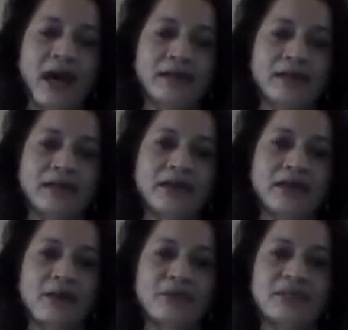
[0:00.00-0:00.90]
and that the
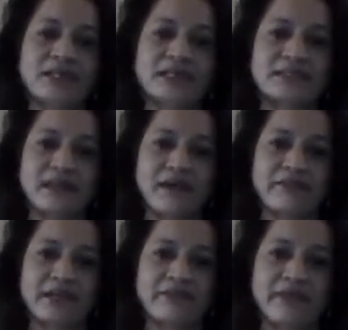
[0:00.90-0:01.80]
communities
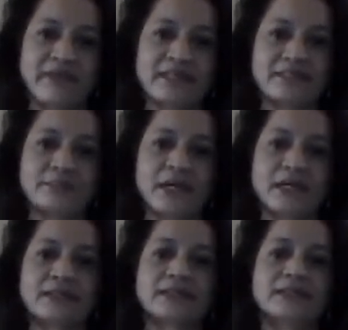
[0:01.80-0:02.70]
have an
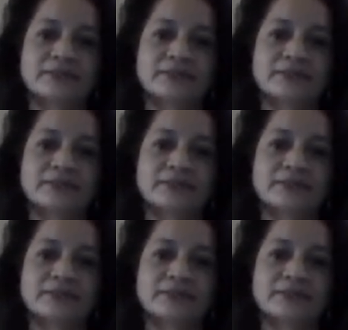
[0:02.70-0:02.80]
investment